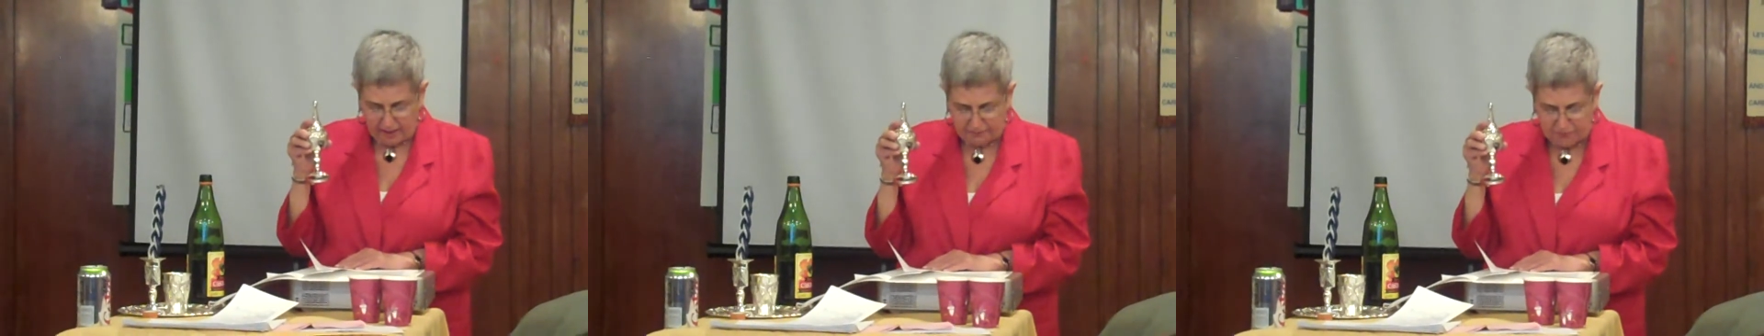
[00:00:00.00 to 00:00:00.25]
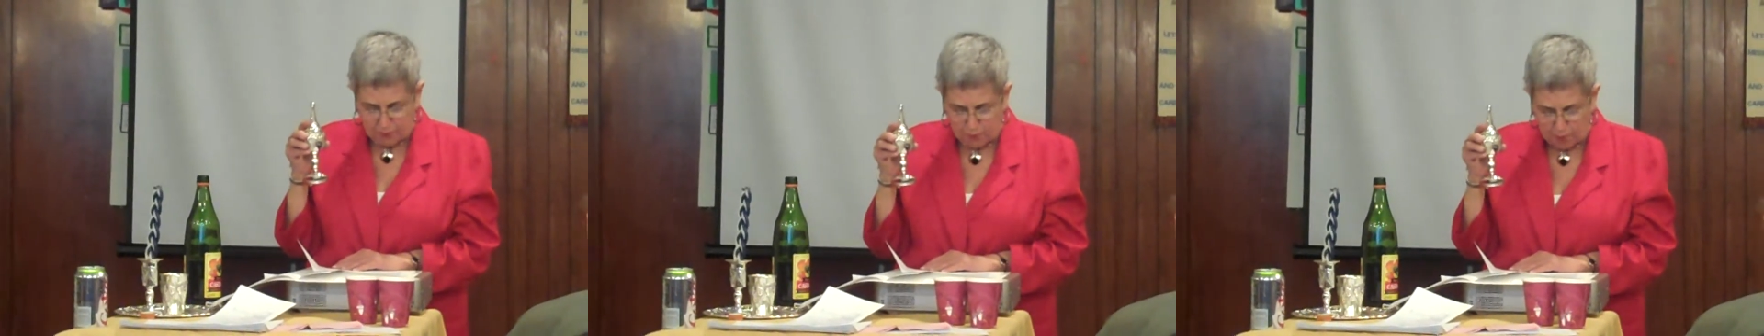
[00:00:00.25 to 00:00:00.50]

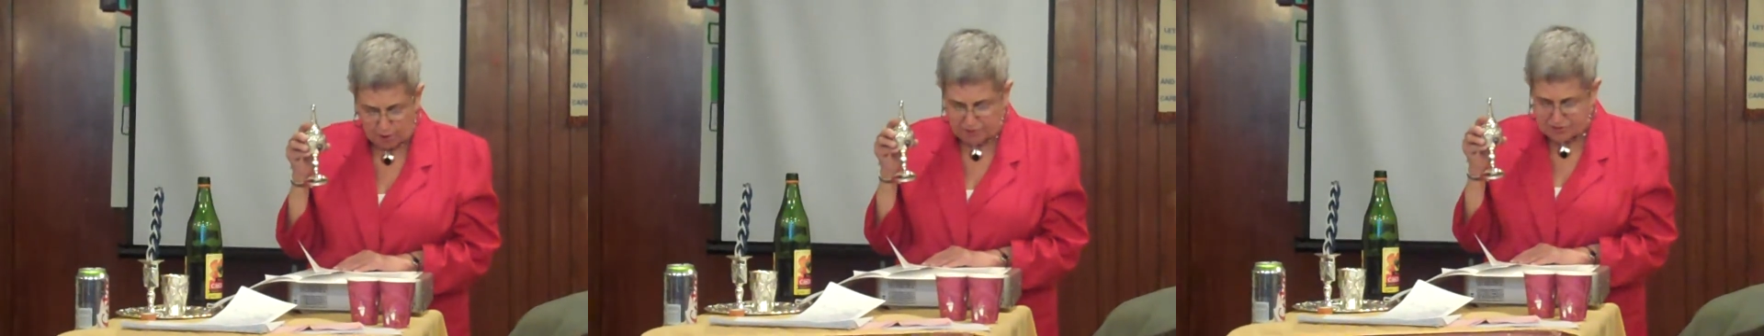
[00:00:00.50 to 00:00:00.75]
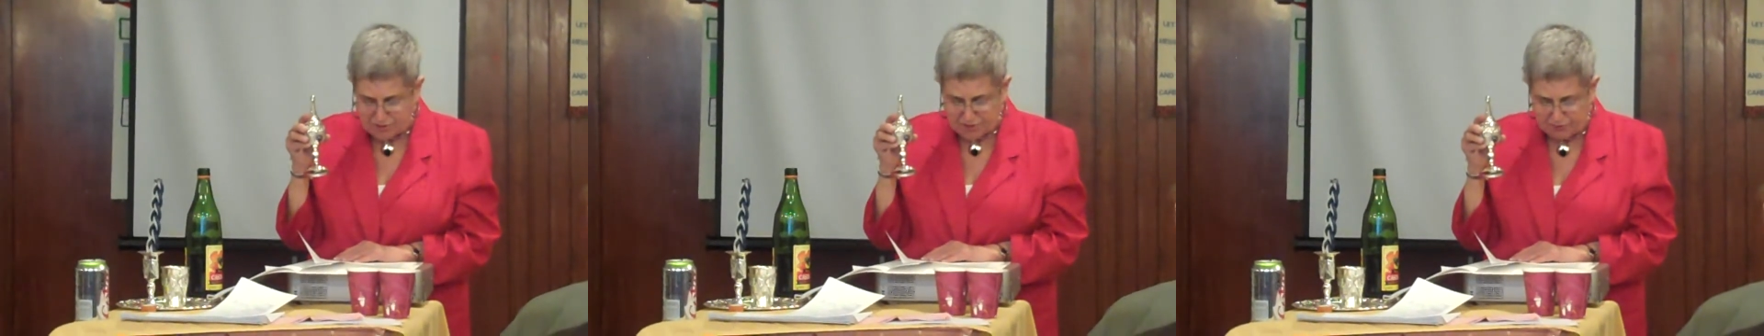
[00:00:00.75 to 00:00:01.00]
of the
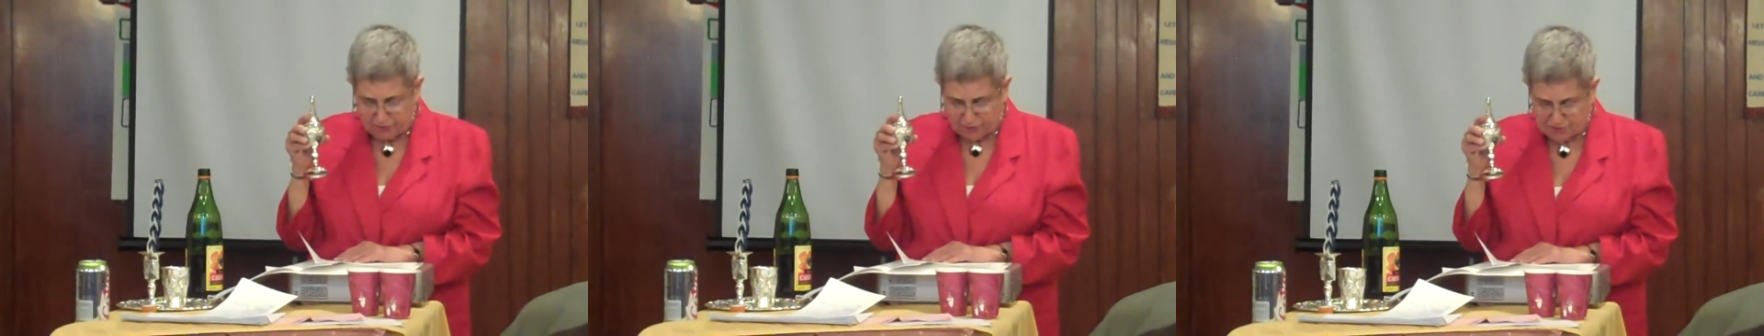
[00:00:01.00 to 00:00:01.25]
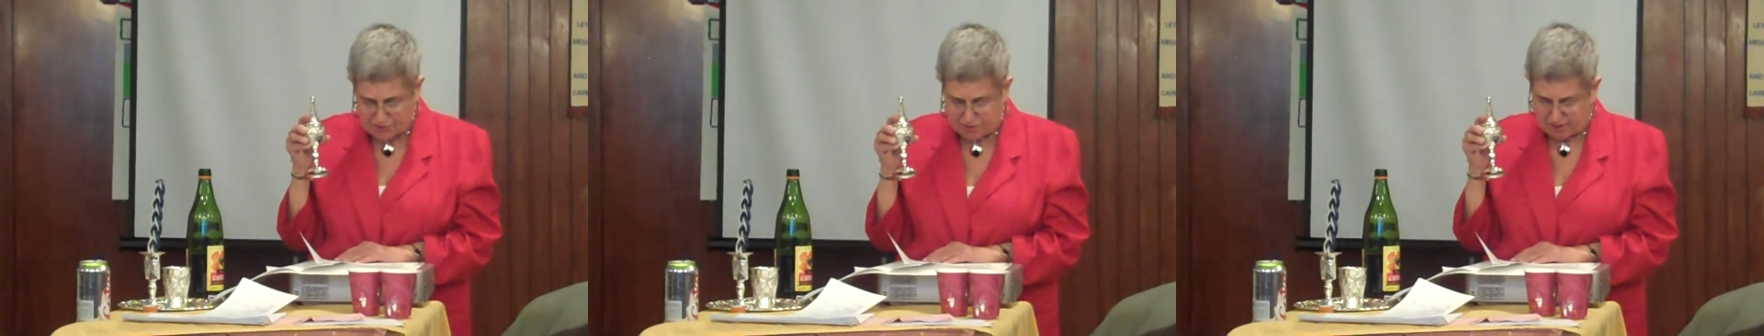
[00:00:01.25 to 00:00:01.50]
world's
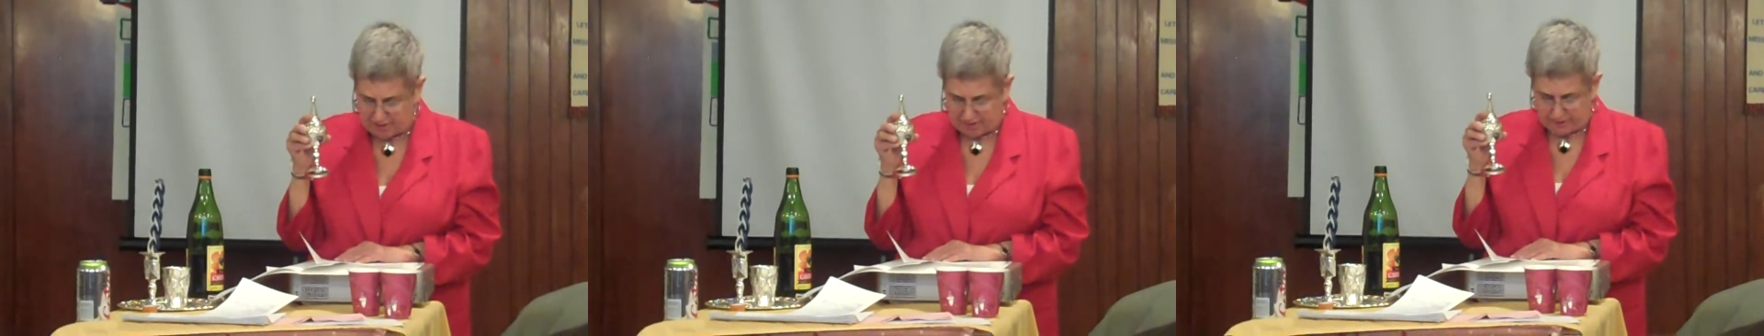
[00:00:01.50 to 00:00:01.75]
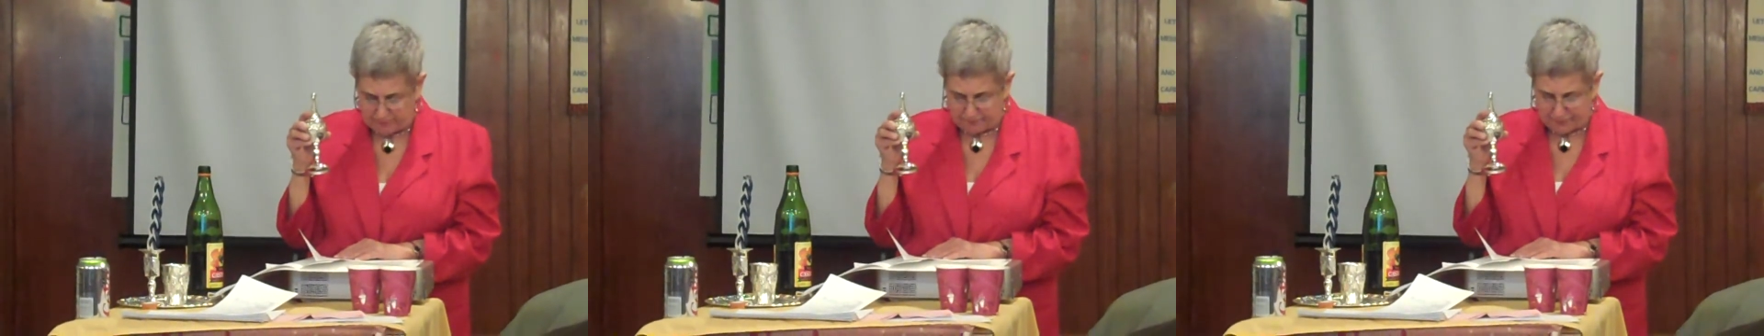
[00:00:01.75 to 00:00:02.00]

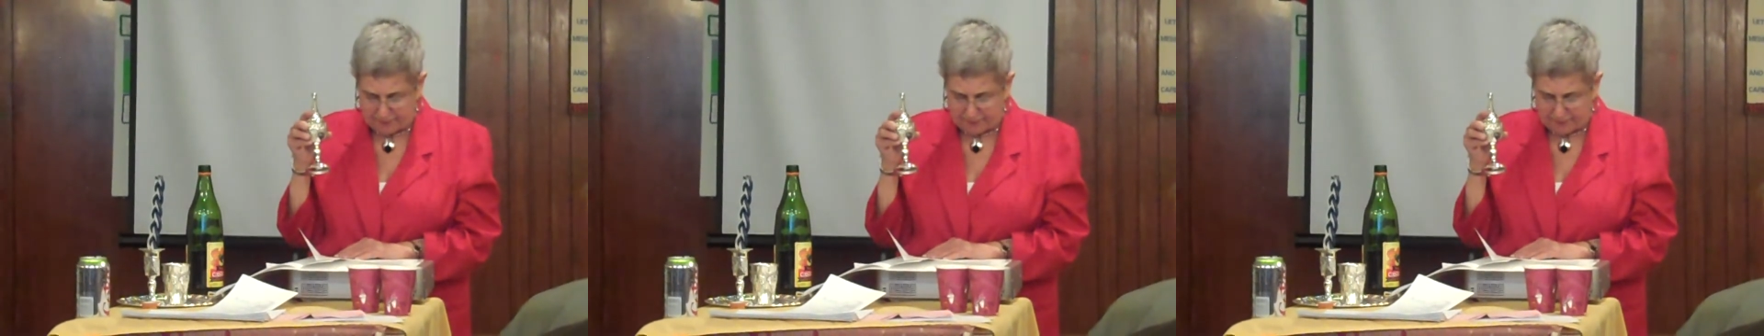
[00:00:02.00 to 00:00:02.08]
diversity